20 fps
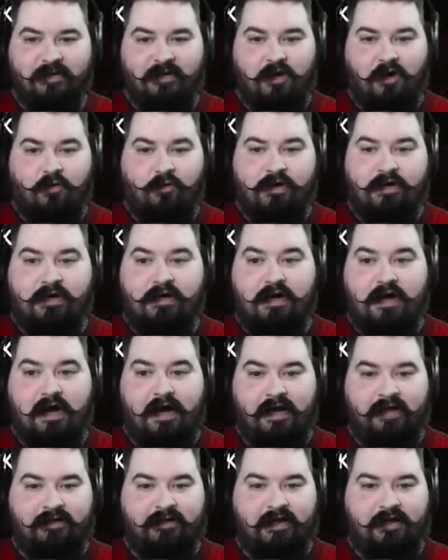Oh
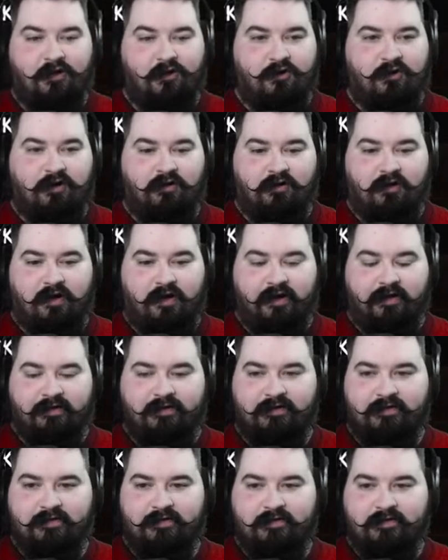god, that hurt a
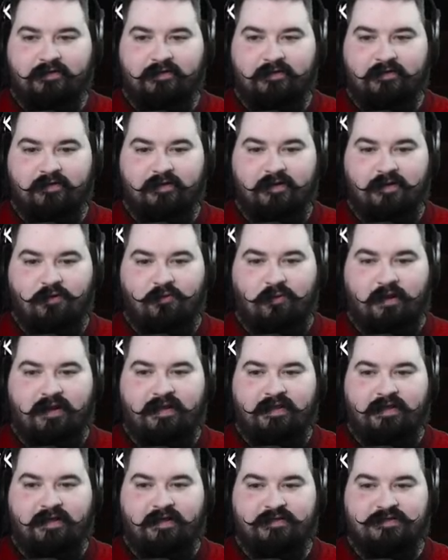lot. Why
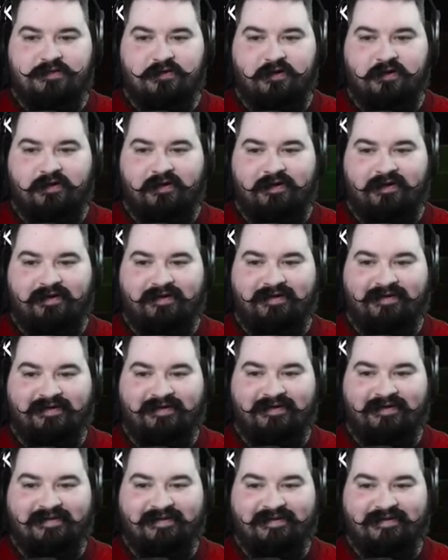did it hit so hard?
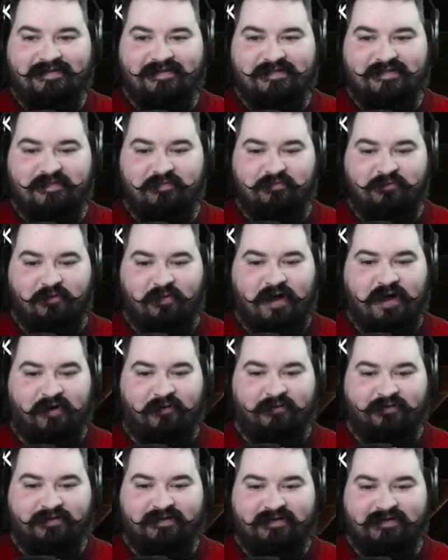Just the
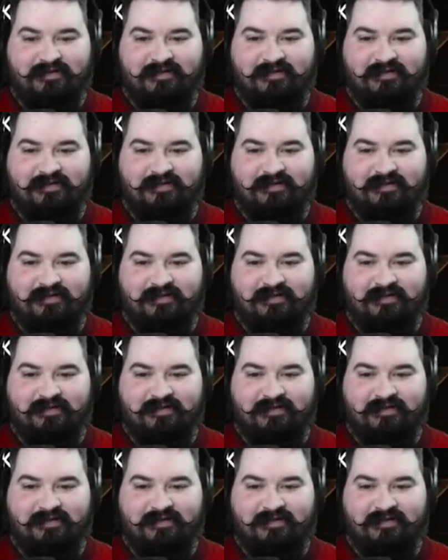ground.